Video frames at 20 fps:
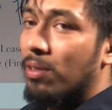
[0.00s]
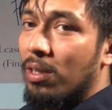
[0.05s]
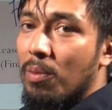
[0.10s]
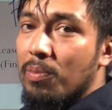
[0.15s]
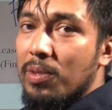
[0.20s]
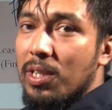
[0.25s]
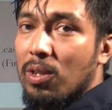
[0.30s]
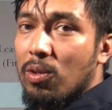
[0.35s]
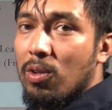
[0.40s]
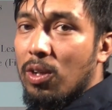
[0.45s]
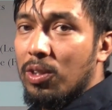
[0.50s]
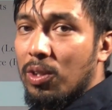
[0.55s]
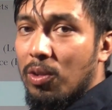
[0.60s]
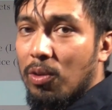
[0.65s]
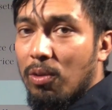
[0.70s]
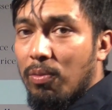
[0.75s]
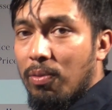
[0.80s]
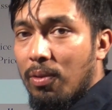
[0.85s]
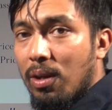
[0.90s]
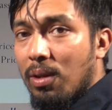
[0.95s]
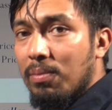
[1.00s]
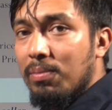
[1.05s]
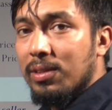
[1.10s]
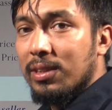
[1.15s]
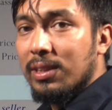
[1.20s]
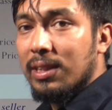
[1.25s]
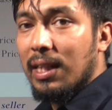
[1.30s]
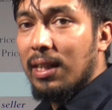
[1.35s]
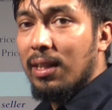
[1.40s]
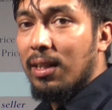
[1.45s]
of the control from
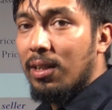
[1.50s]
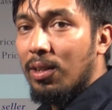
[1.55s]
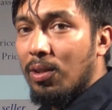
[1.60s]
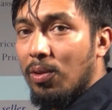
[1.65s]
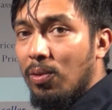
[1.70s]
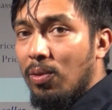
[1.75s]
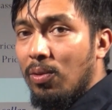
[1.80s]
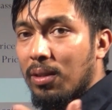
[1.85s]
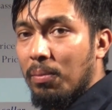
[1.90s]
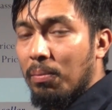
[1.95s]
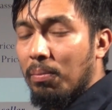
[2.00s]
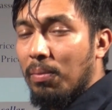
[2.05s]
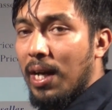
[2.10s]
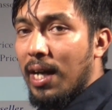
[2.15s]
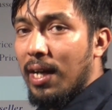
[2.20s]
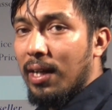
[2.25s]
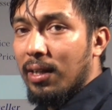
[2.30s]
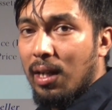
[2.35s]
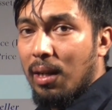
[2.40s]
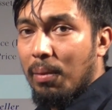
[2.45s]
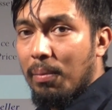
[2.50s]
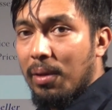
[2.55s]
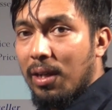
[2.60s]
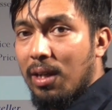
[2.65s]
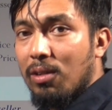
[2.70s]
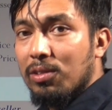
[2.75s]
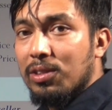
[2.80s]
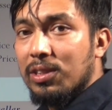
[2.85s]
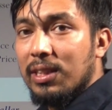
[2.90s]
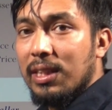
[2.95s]
seller to buyer,
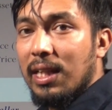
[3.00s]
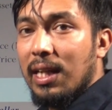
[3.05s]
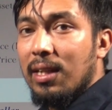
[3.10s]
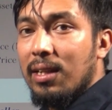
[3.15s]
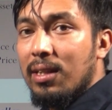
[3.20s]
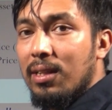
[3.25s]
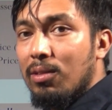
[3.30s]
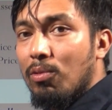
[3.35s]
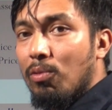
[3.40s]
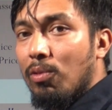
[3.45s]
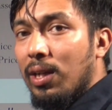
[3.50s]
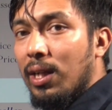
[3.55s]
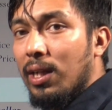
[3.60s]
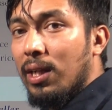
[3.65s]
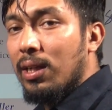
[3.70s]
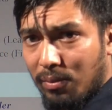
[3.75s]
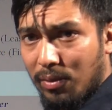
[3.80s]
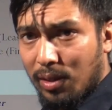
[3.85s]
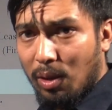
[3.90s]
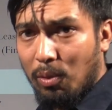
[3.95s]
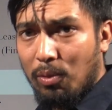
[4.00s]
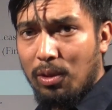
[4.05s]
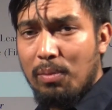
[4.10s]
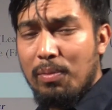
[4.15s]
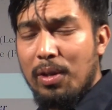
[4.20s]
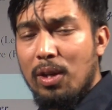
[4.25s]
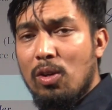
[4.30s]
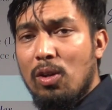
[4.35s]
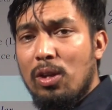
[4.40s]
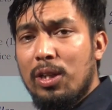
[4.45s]
because seller will
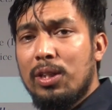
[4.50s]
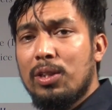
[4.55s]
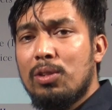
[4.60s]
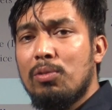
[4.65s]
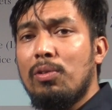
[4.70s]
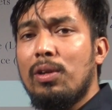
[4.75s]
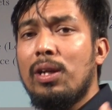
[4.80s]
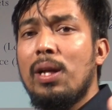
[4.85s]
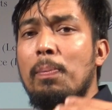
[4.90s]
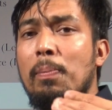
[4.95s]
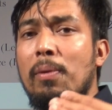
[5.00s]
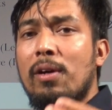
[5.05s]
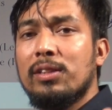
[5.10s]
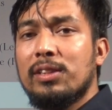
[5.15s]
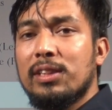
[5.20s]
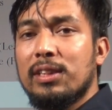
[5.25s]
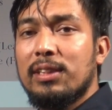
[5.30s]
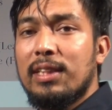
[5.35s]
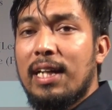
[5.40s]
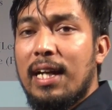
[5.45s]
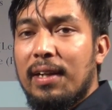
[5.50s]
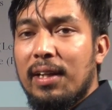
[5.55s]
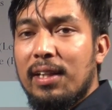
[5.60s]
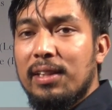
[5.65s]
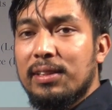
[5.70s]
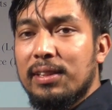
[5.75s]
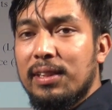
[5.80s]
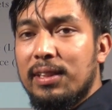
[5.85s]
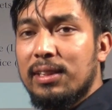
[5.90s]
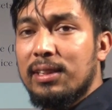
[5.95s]
be going to repurchase that
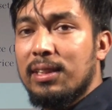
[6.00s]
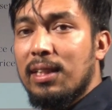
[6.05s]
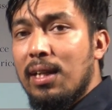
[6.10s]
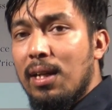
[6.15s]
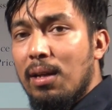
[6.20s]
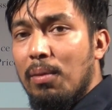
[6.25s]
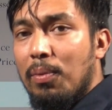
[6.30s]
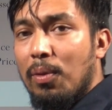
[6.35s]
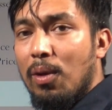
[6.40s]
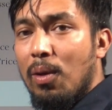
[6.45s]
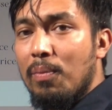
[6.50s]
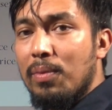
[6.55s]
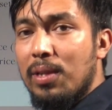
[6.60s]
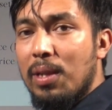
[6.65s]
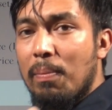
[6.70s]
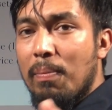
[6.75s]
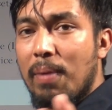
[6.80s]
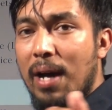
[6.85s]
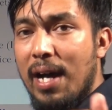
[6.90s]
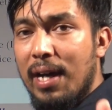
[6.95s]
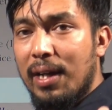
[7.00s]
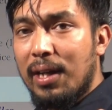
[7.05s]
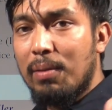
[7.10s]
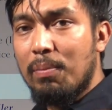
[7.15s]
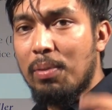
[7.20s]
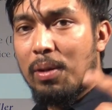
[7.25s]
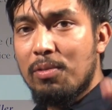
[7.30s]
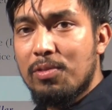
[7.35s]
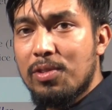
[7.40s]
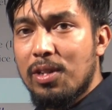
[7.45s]
assets from the buyer in
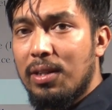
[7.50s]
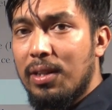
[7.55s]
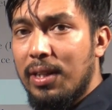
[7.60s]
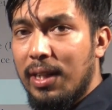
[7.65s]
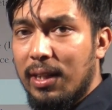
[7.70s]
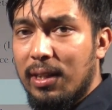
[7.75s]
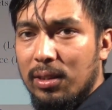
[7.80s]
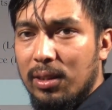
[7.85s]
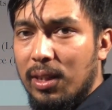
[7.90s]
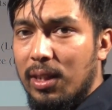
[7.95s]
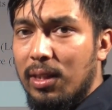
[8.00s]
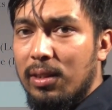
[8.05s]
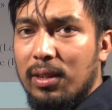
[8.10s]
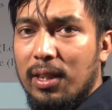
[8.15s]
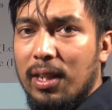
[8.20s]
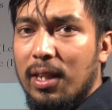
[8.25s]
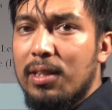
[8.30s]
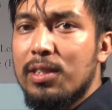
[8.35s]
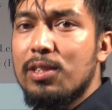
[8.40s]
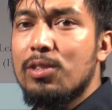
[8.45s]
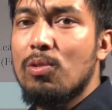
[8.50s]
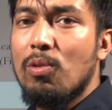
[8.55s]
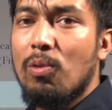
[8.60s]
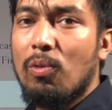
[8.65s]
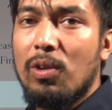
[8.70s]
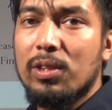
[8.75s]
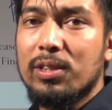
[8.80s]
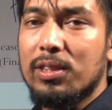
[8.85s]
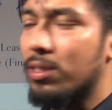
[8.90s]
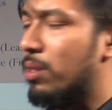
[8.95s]
future date. Then there is no
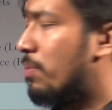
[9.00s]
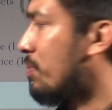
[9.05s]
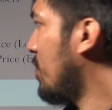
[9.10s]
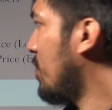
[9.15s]
question of the